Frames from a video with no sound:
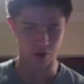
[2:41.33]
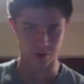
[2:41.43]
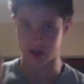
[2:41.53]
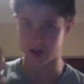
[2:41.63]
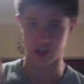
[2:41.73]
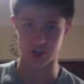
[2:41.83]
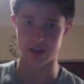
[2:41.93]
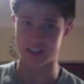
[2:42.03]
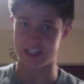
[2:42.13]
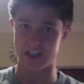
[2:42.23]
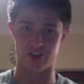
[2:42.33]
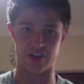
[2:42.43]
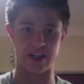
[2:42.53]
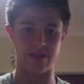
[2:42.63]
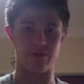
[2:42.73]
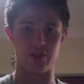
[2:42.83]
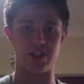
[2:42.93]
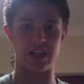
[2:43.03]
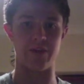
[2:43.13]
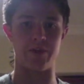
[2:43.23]
I'm going to do is literally just
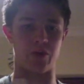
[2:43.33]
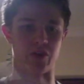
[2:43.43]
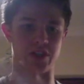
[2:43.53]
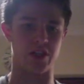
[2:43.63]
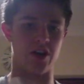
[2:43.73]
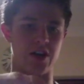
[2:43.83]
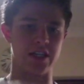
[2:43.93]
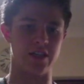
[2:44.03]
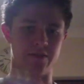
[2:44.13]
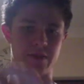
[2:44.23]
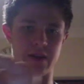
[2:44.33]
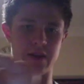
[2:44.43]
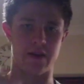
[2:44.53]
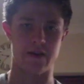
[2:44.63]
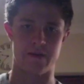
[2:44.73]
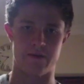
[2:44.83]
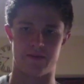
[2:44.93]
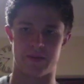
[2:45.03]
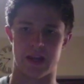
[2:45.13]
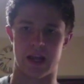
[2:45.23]
tap it on the side,
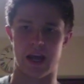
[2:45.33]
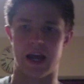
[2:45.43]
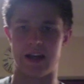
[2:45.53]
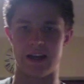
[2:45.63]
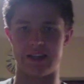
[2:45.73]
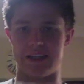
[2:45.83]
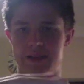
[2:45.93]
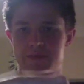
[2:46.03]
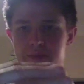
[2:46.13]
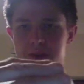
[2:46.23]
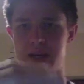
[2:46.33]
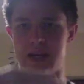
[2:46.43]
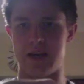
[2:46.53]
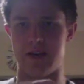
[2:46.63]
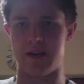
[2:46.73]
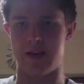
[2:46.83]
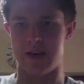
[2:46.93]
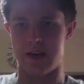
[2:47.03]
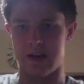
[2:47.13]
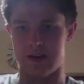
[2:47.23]
and then simply
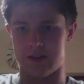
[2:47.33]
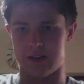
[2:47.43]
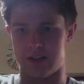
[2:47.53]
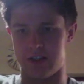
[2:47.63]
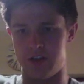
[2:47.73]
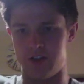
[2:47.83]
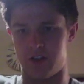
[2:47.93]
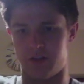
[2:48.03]
just use your